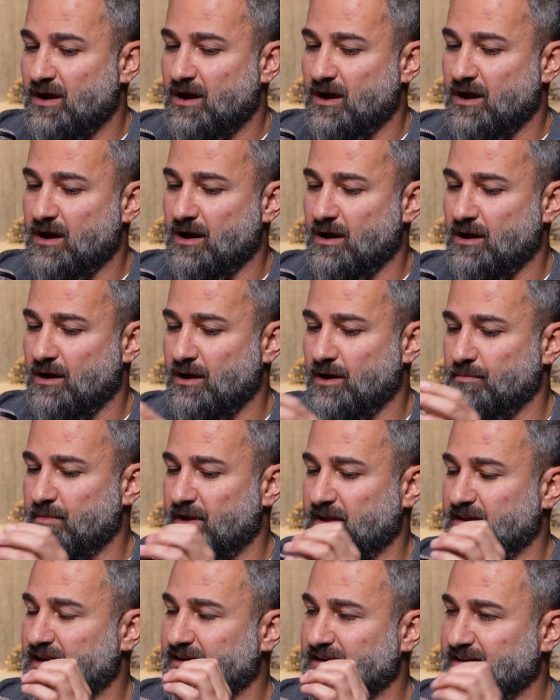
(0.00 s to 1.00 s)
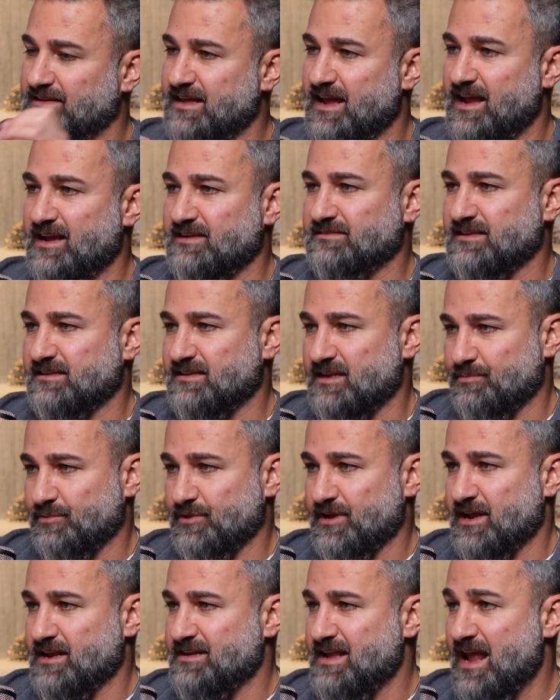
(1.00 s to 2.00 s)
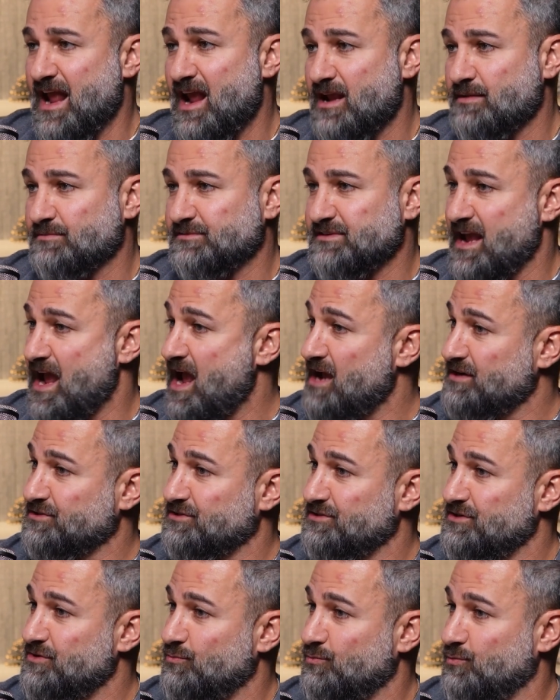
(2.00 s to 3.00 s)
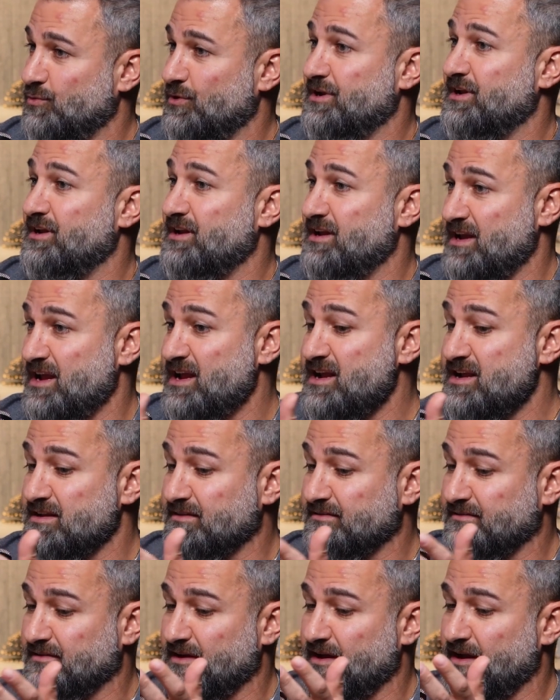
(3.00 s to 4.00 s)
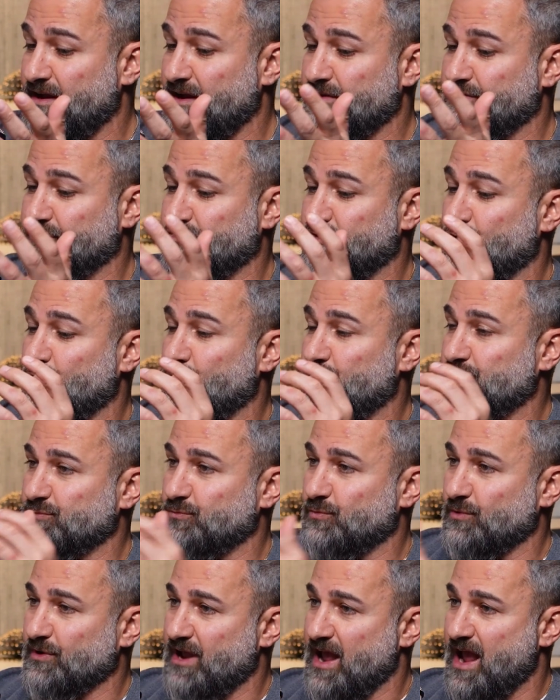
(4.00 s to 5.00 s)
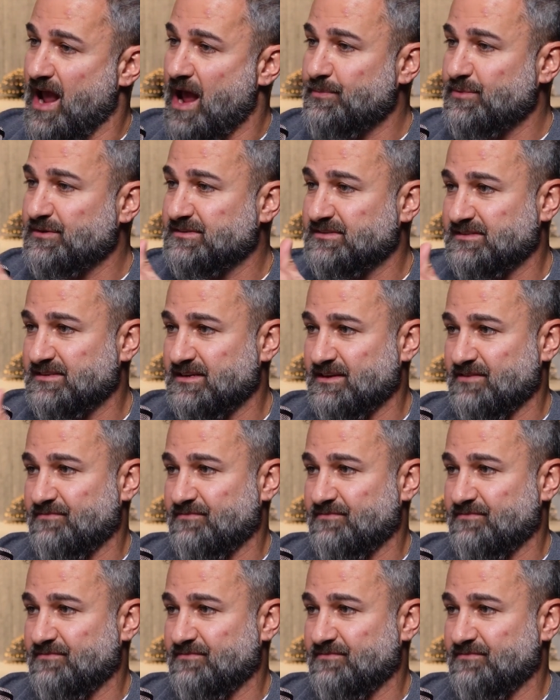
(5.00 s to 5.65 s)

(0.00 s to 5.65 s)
And on the days that they played games, they actually wouldn't eat. And so what happens is it